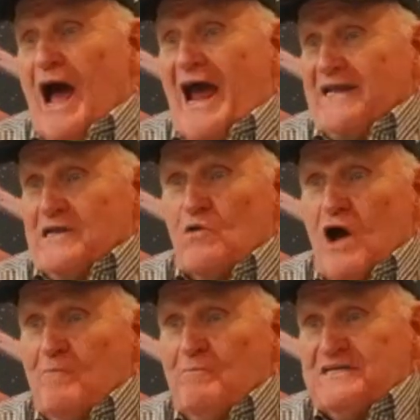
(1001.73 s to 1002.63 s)
I had no
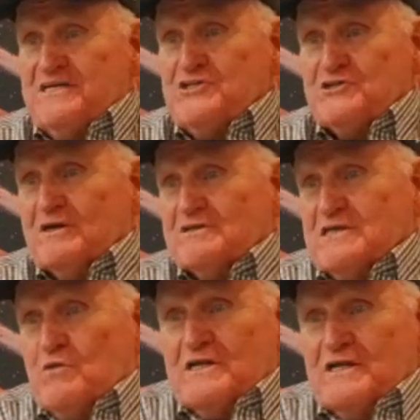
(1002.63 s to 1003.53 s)
competition because
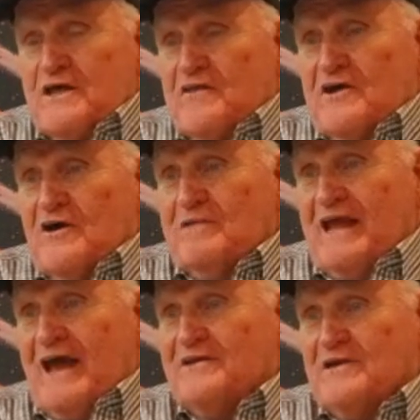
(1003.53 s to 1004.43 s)
there wasn't another
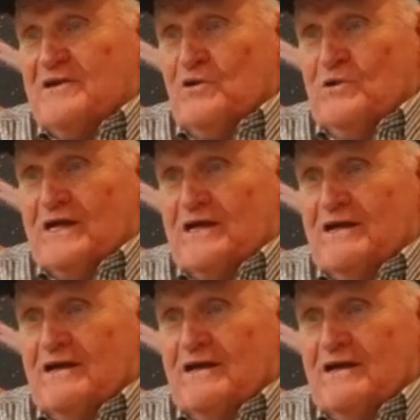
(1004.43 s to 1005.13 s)
company out there doing it.